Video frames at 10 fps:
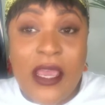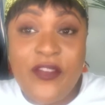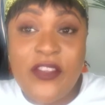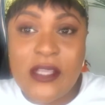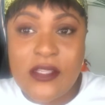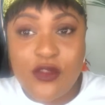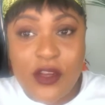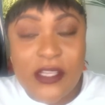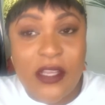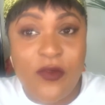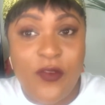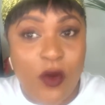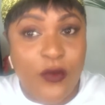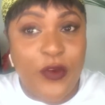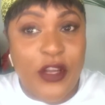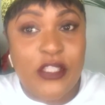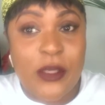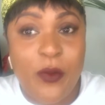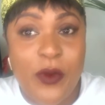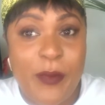If it's a stranger you found
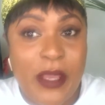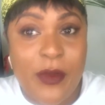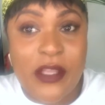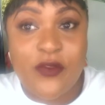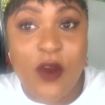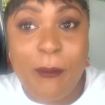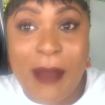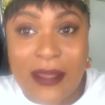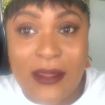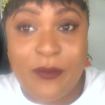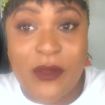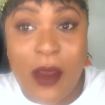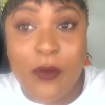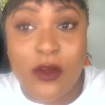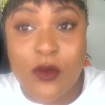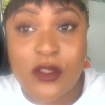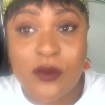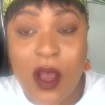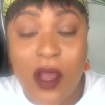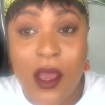friendship with, maybe it's from back them time when you were
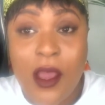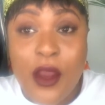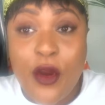smaller,